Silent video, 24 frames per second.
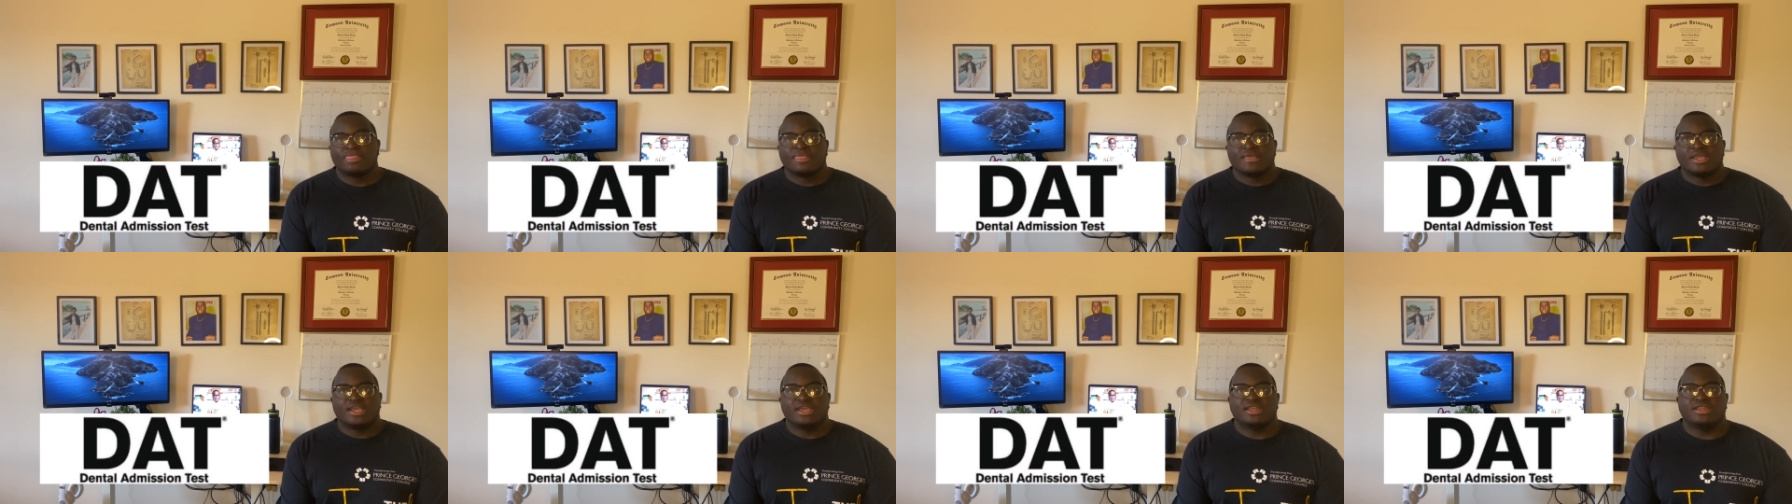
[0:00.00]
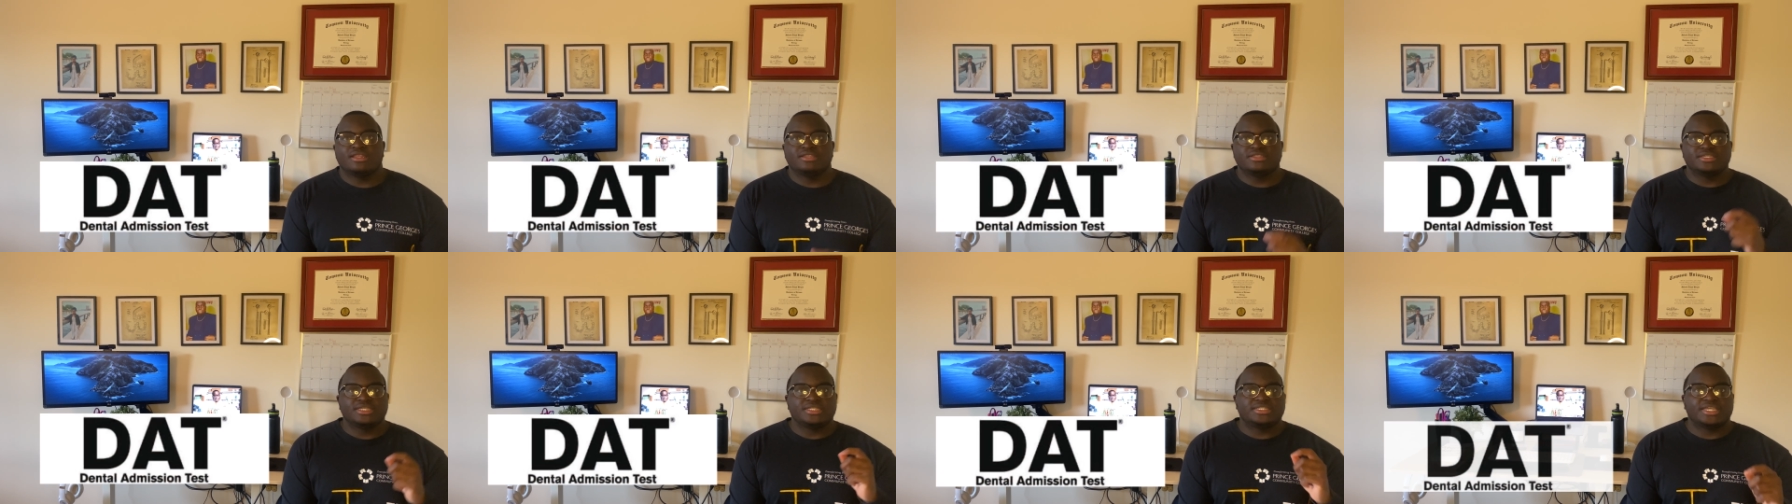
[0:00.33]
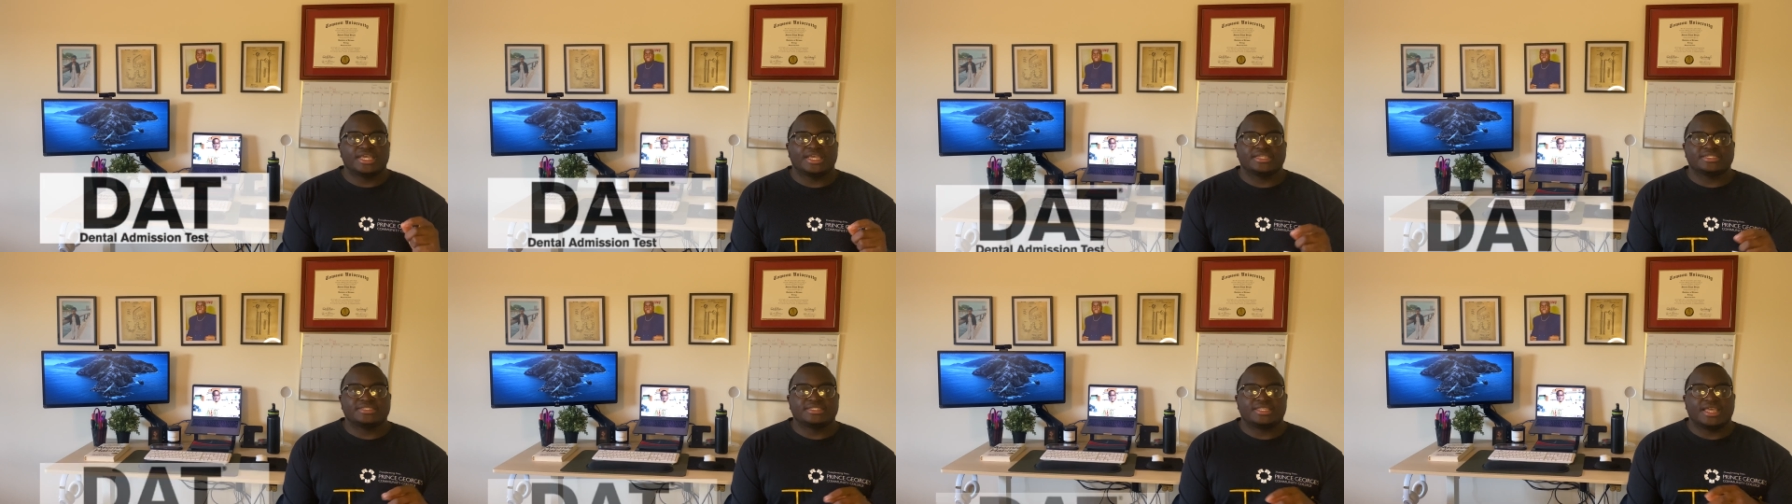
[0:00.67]
And it is a
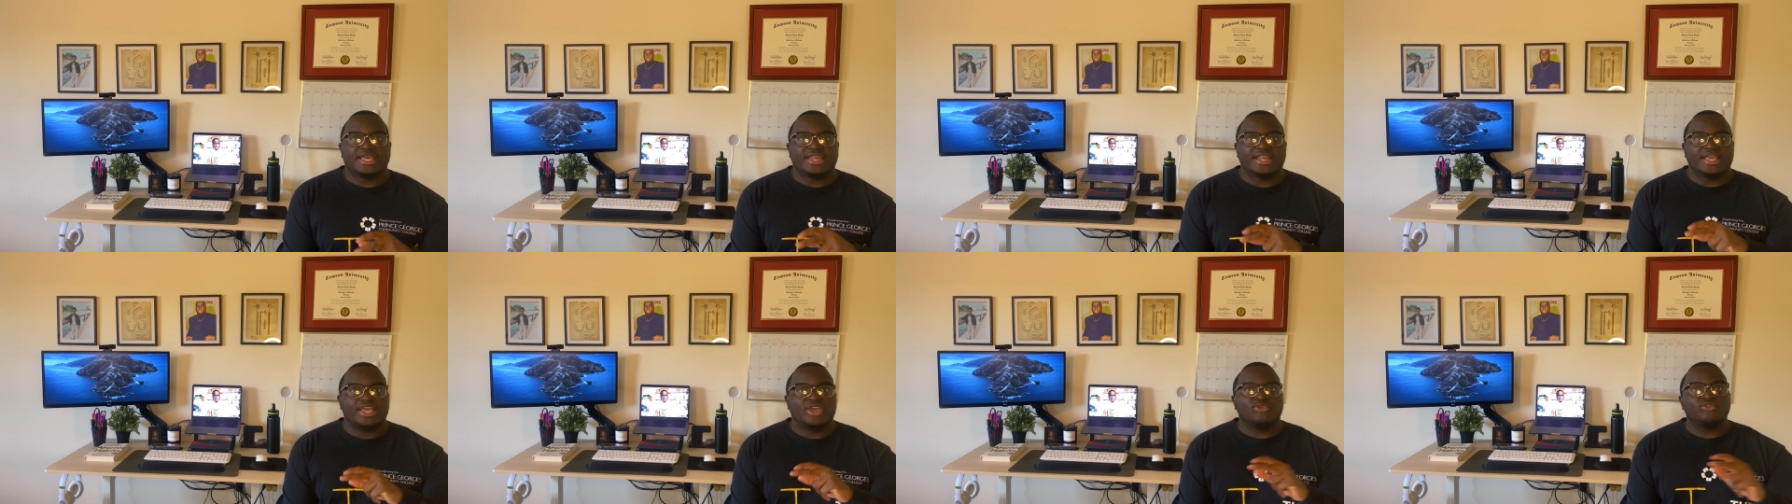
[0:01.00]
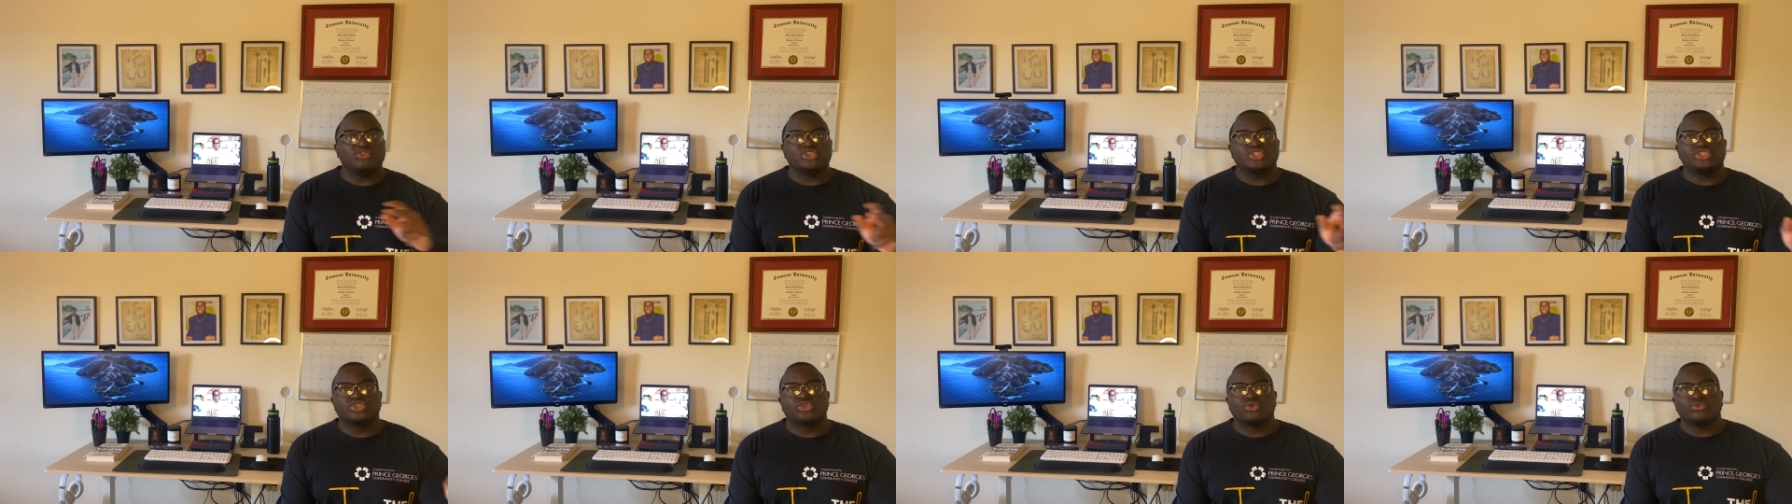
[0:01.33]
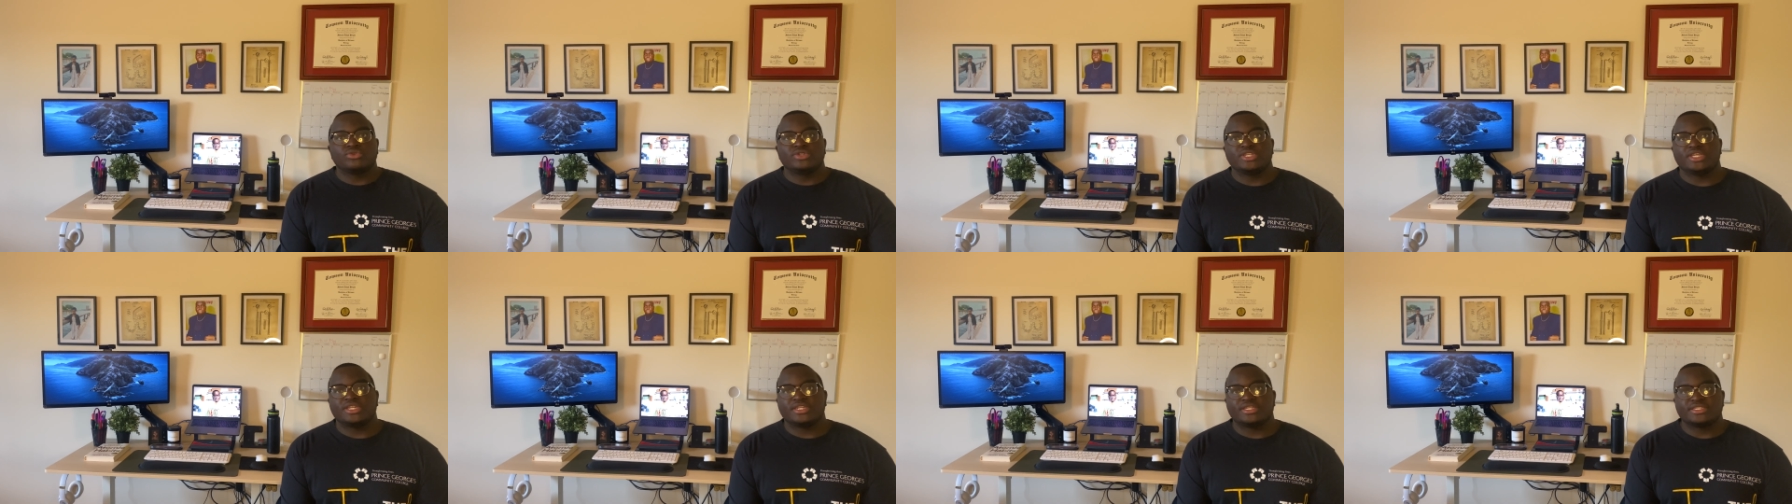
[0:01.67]
test that every single
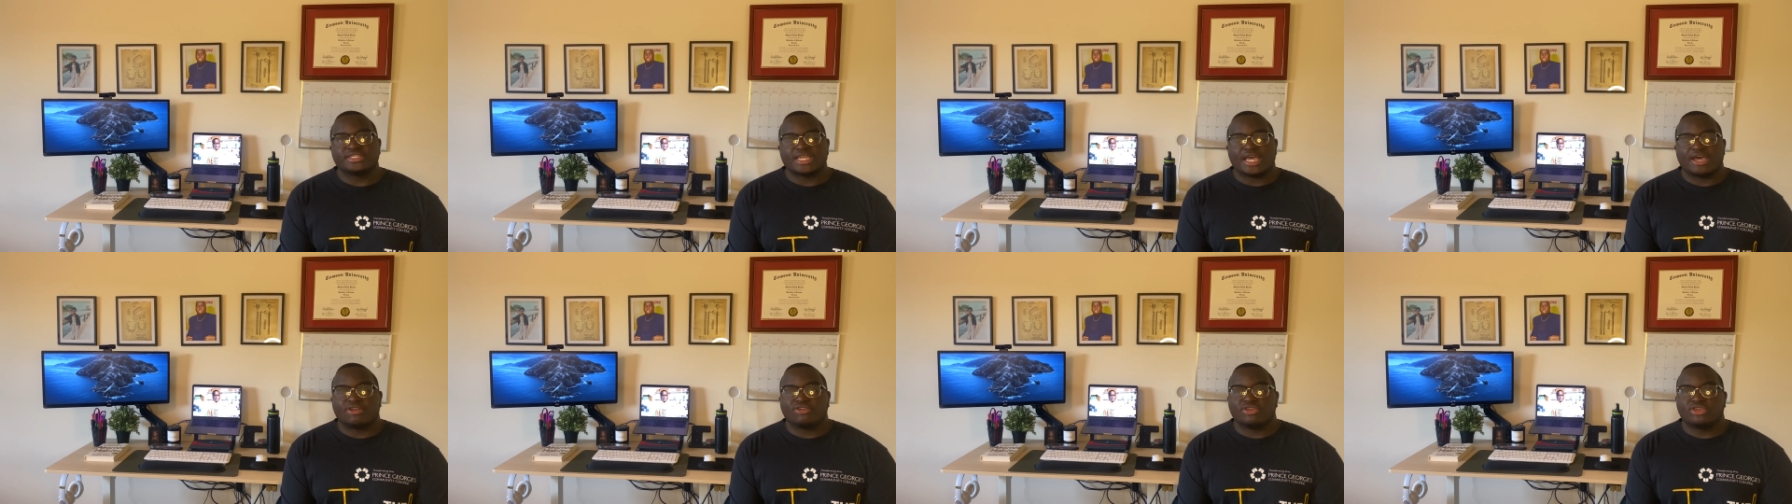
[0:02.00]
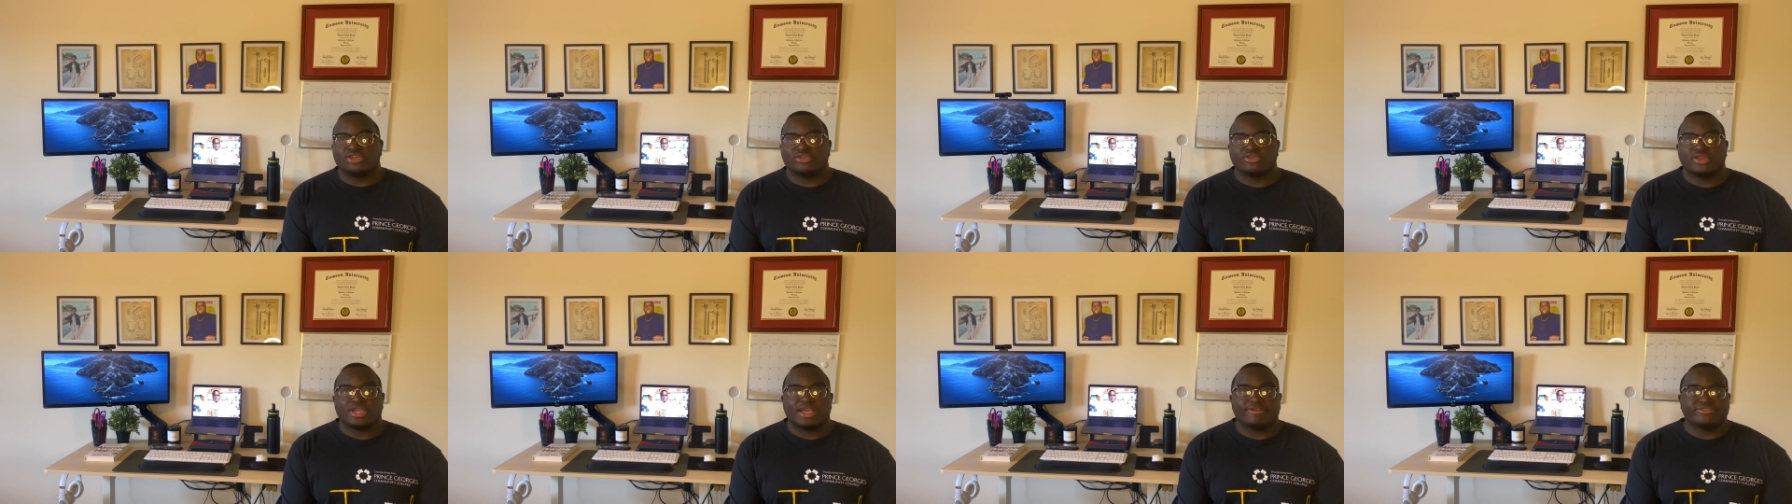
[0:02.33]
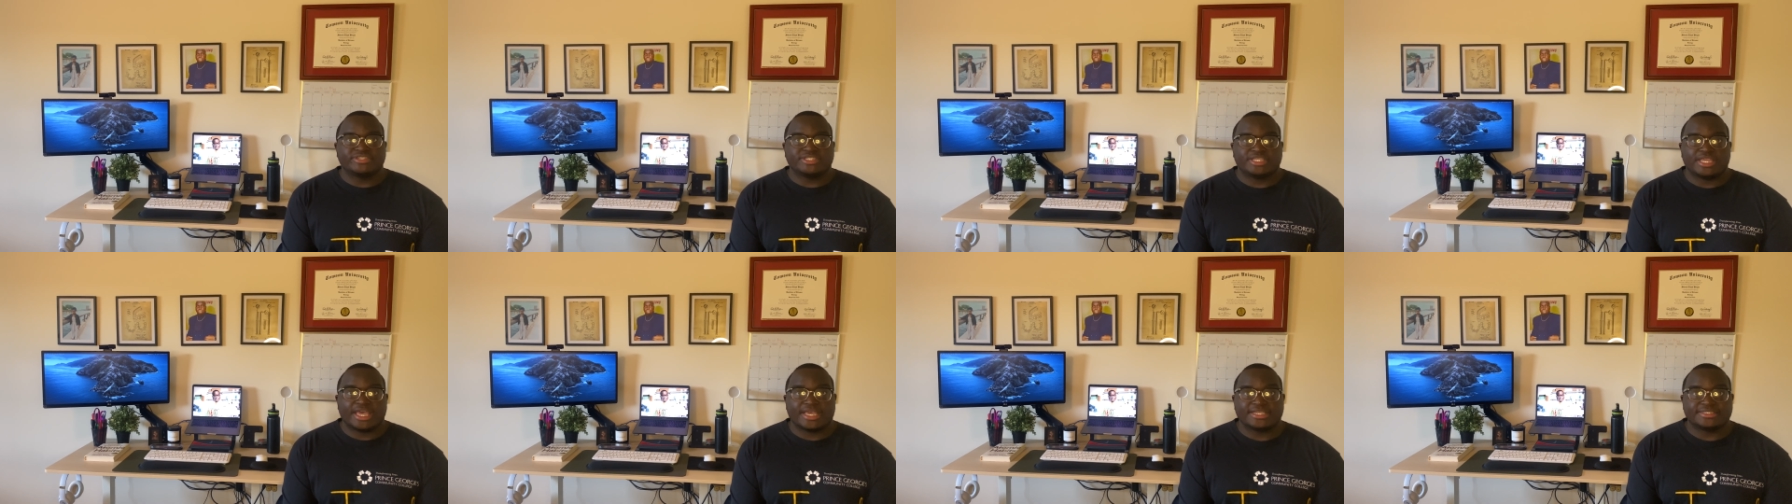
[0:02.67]
dentist out here
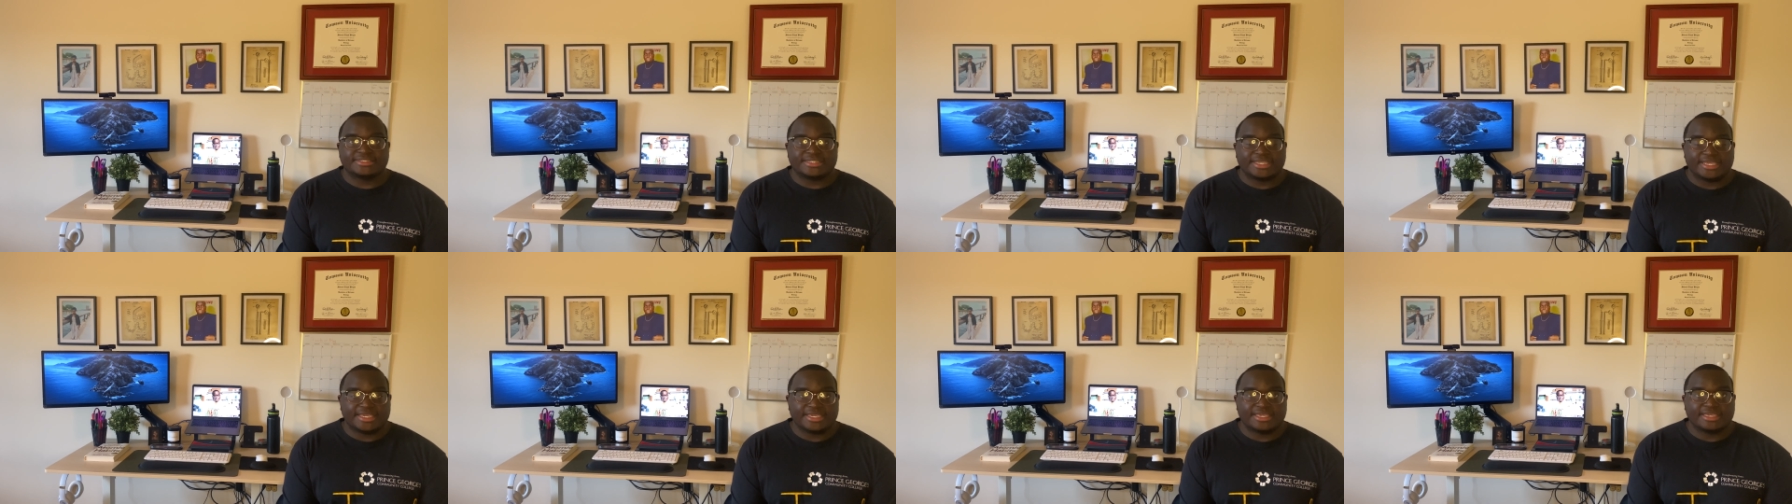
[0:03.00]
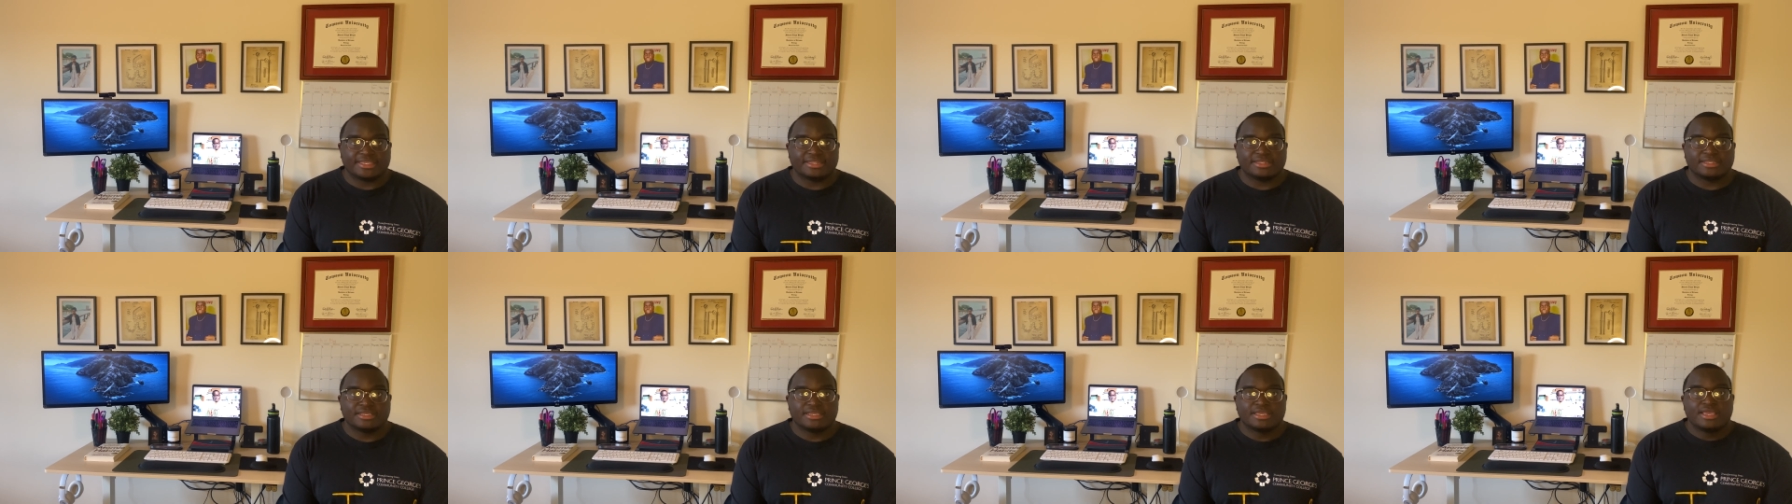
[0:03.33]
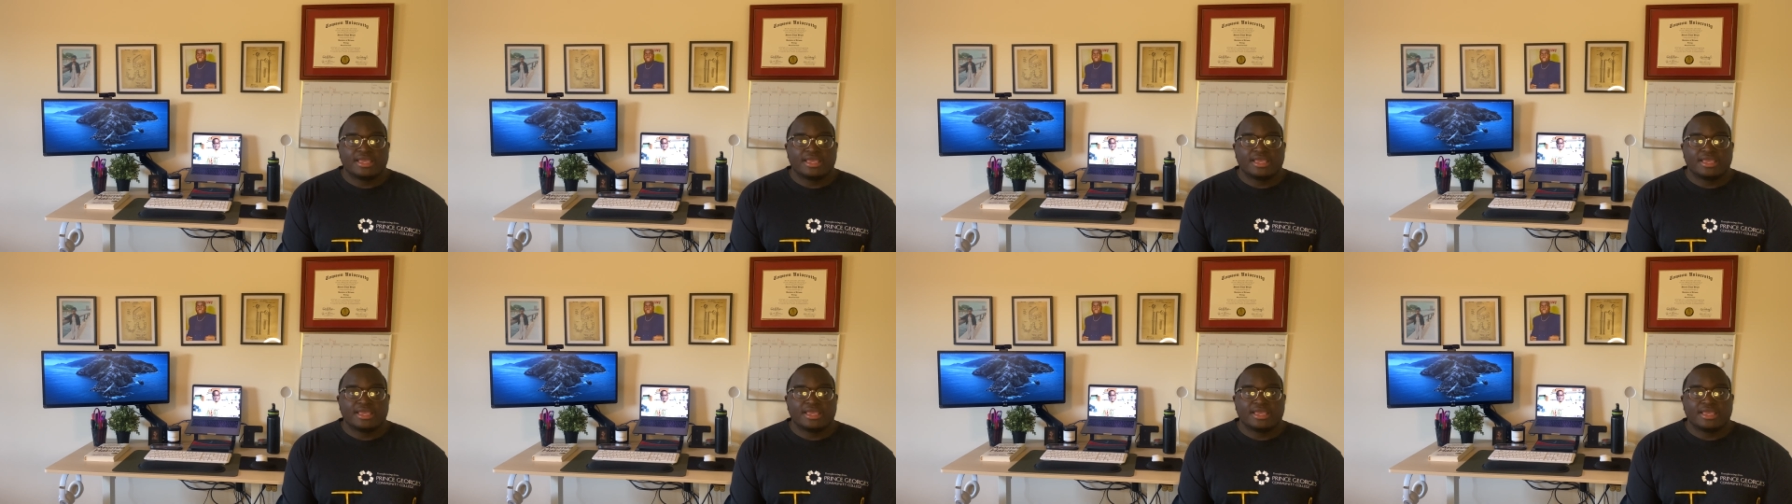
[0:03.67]
has, has taken,